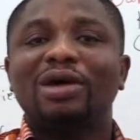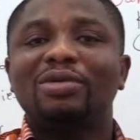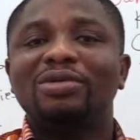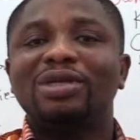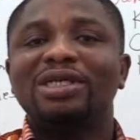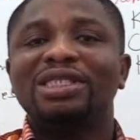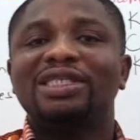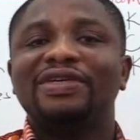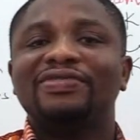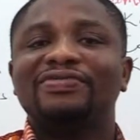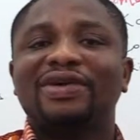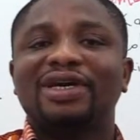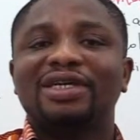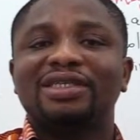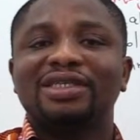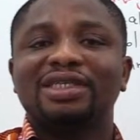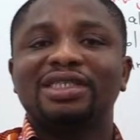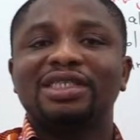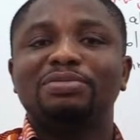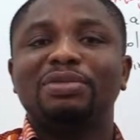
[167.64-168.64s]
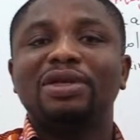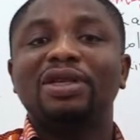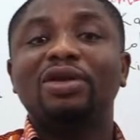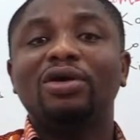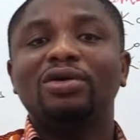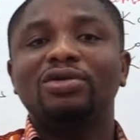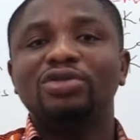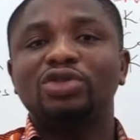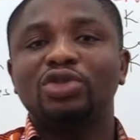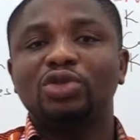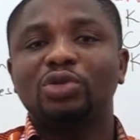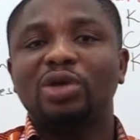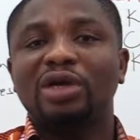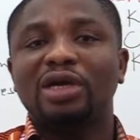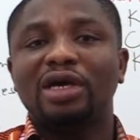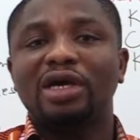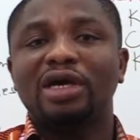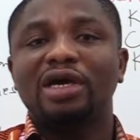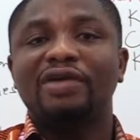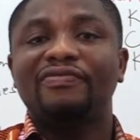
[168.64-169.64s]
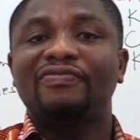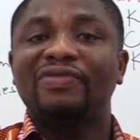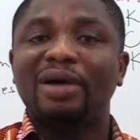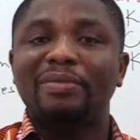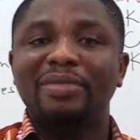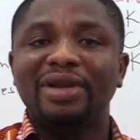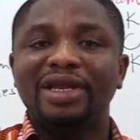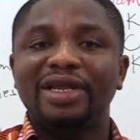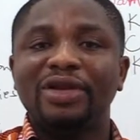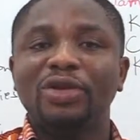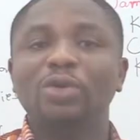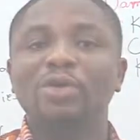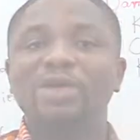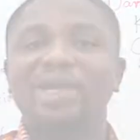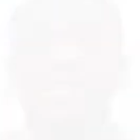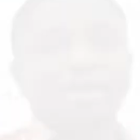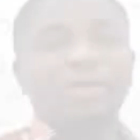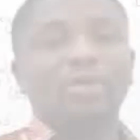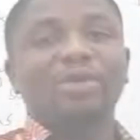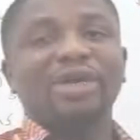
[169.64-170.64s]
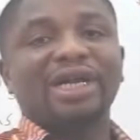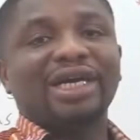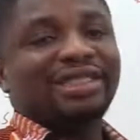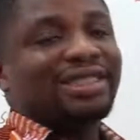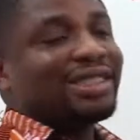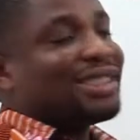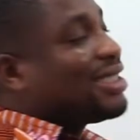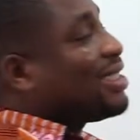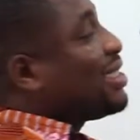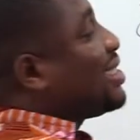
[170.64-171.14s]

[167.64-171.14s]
coagulation factors belong to a family known as the